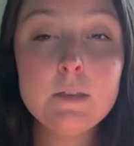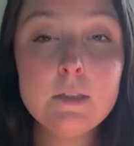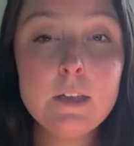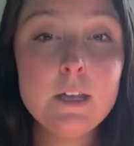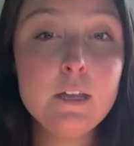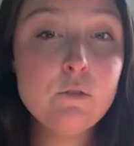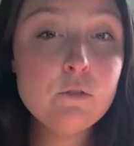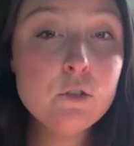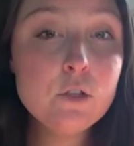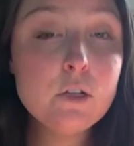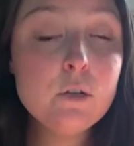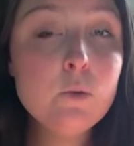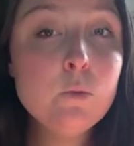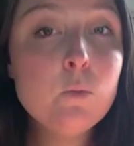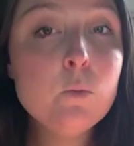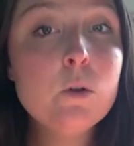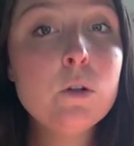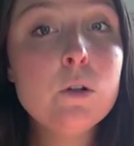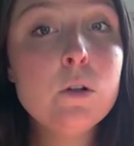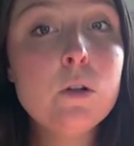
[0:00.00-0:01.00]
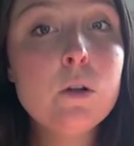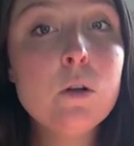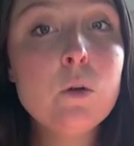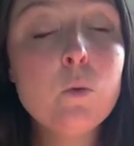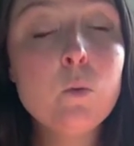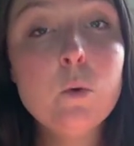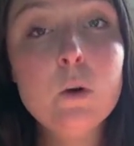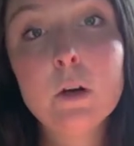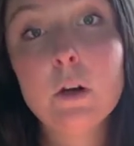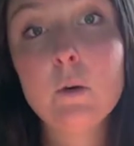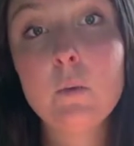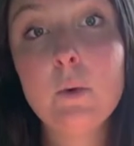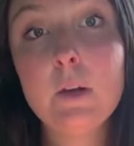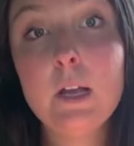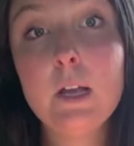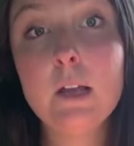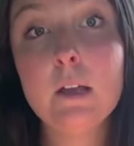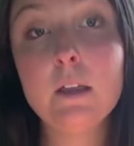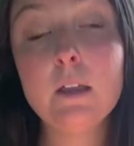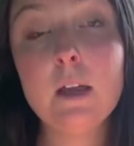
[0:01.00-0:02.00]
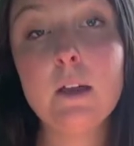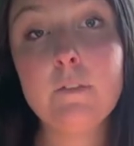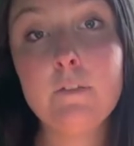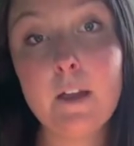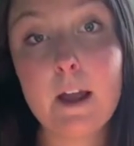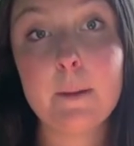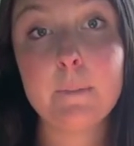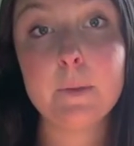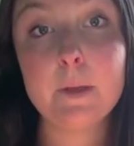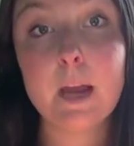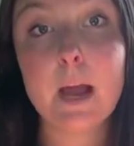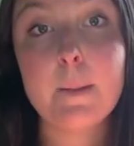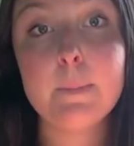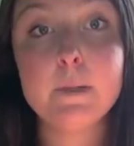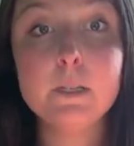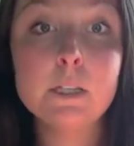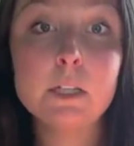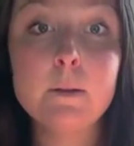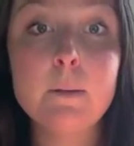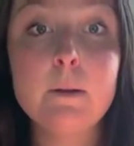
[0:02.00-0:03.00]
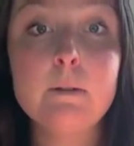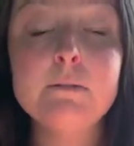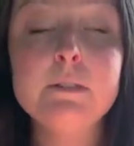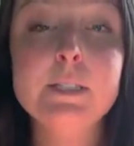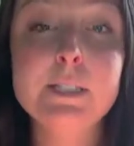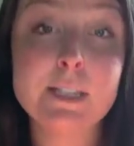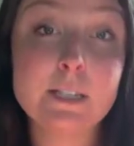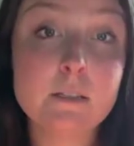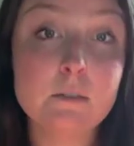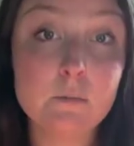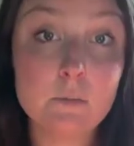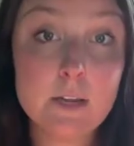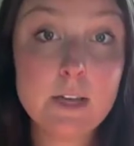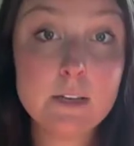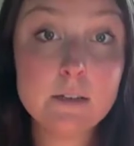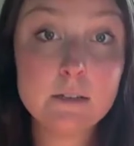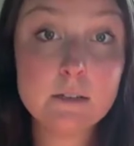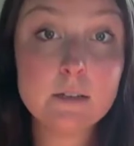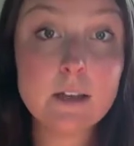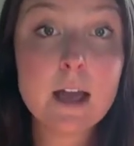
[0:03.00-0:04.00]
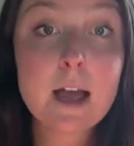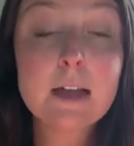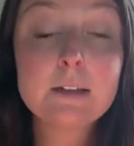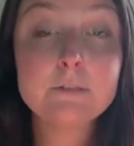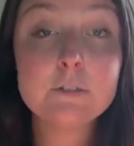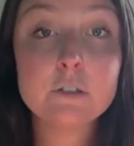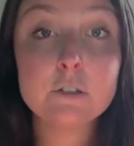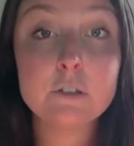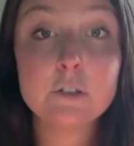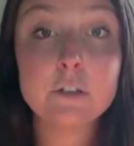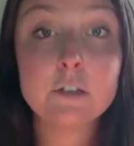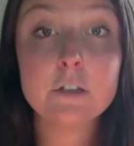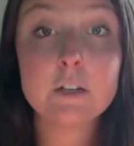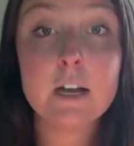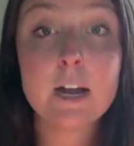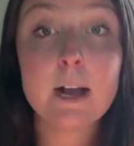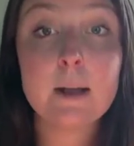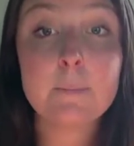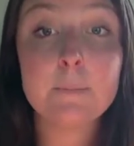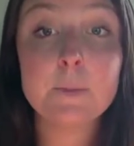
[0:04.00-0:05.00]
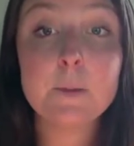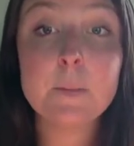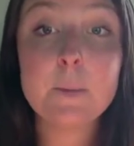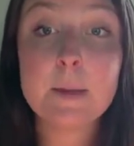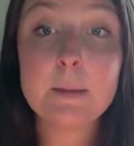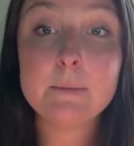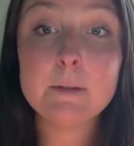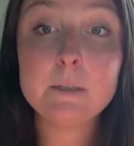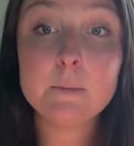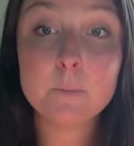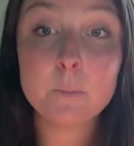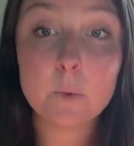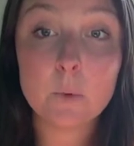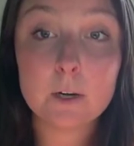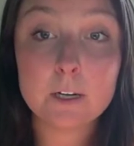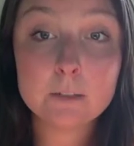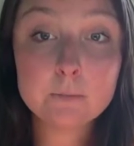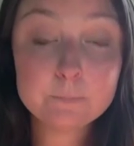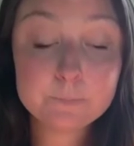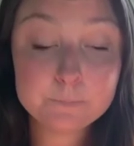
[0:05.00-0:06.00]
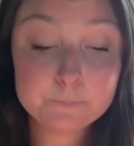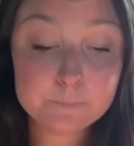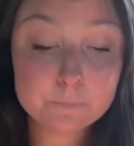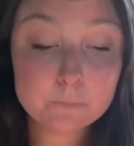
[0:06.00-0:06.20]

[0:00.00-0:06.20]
They usually will work with a family up until about 6 weeks after the baby's born.